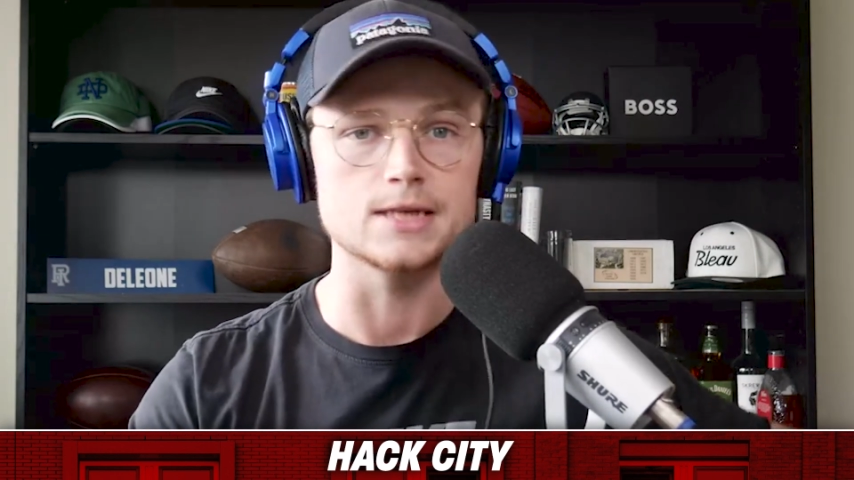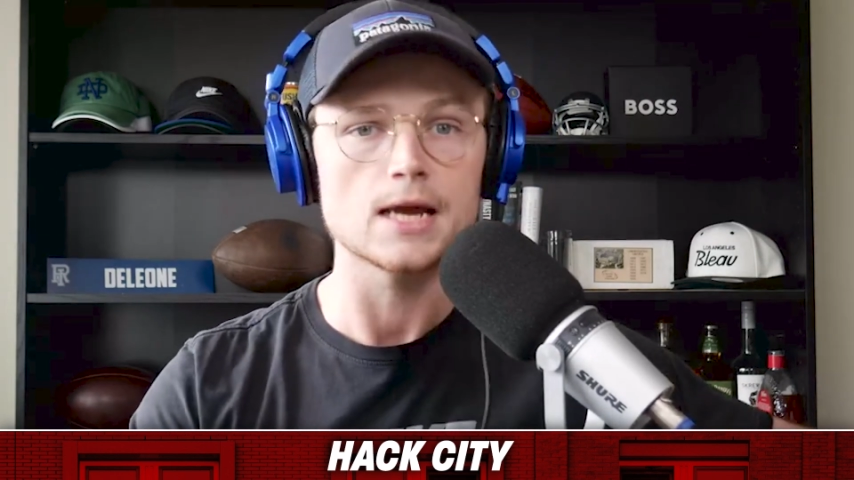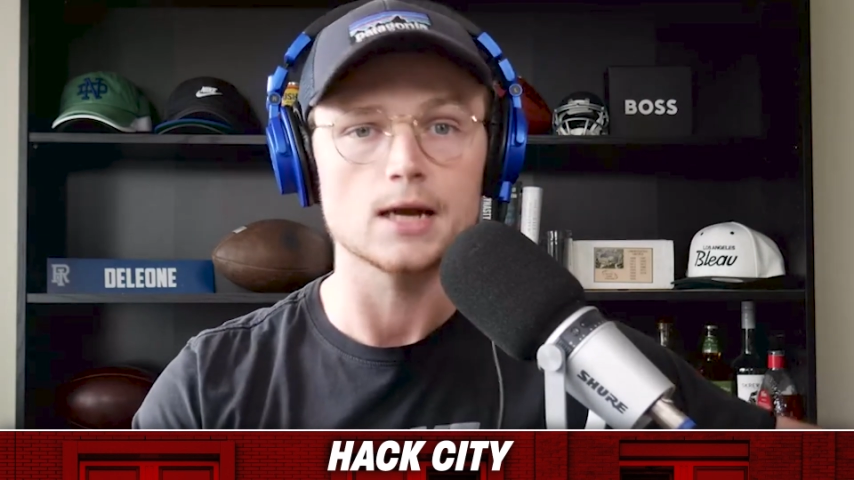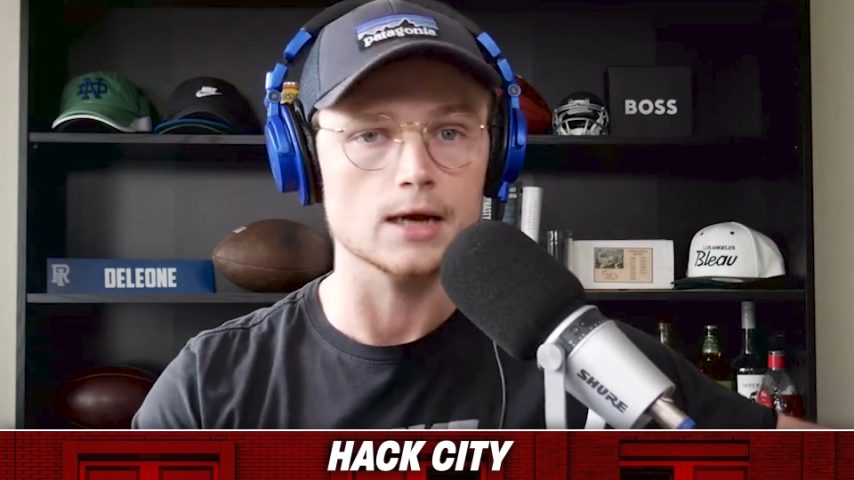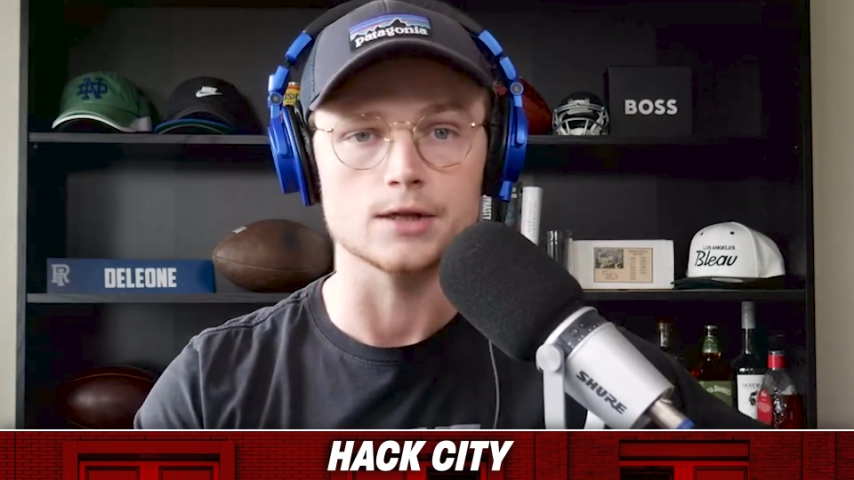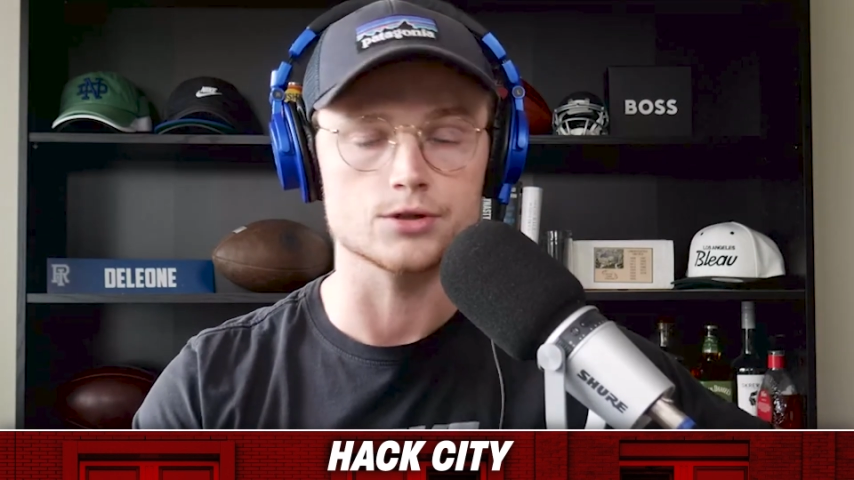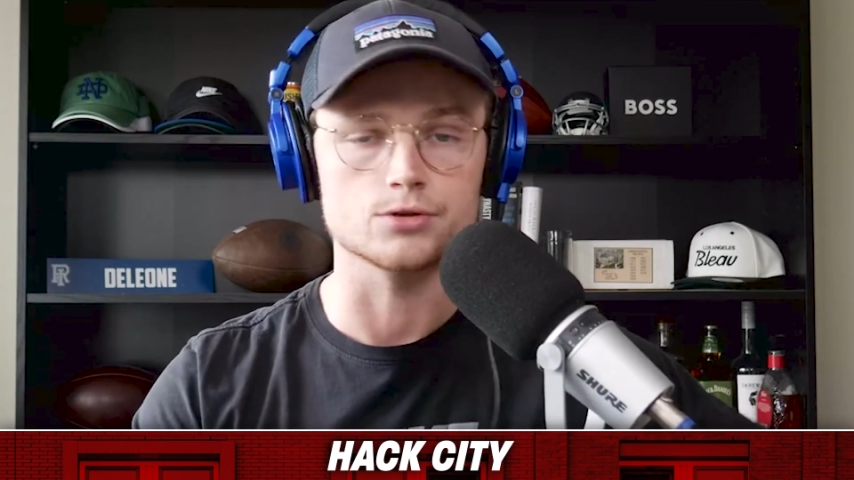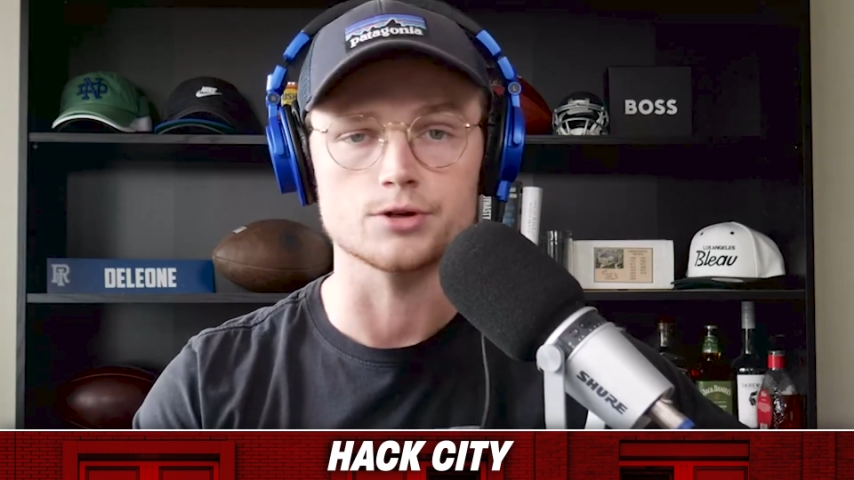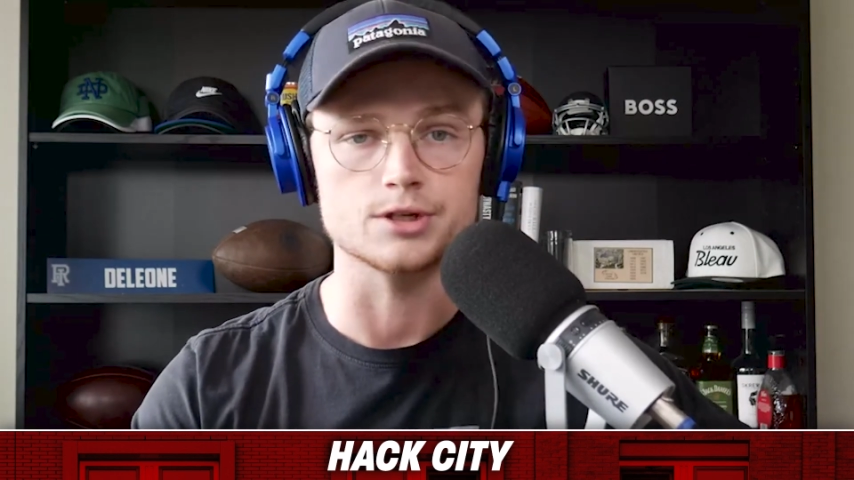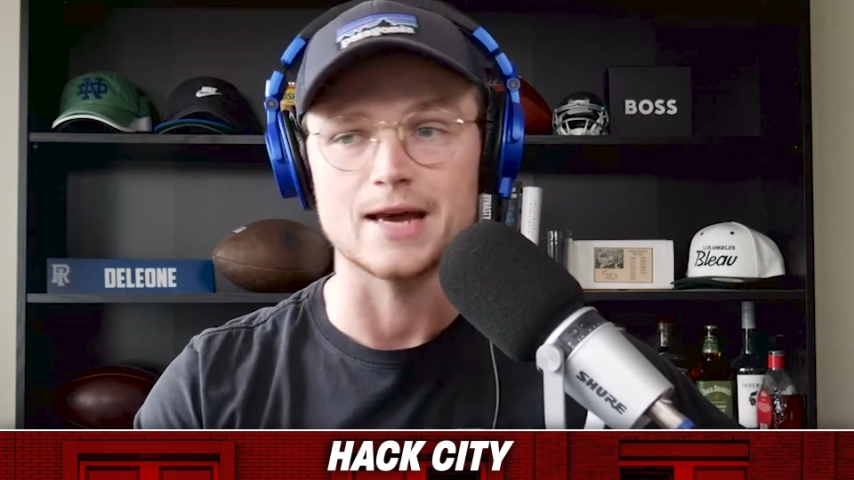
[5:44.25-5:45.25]
did it against
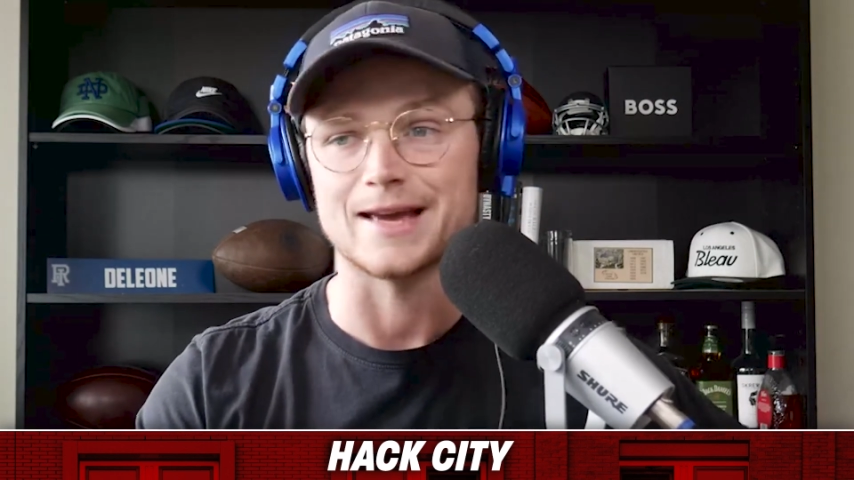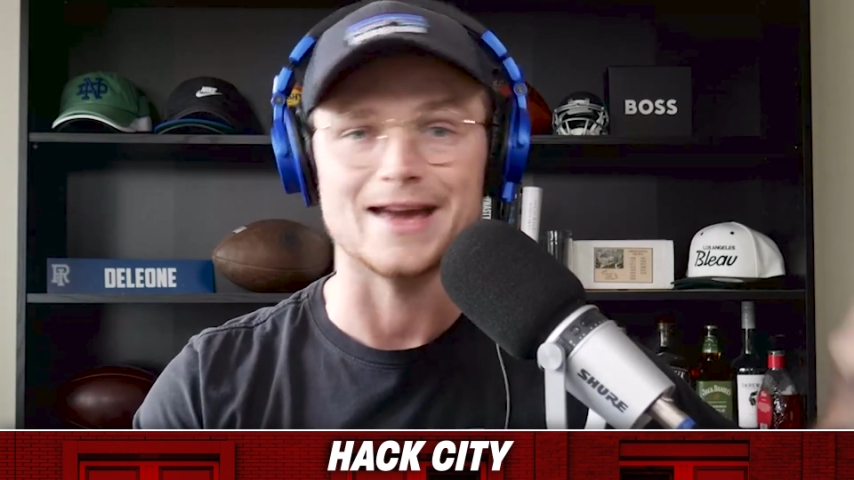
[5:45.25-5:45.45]
Georgia Tech,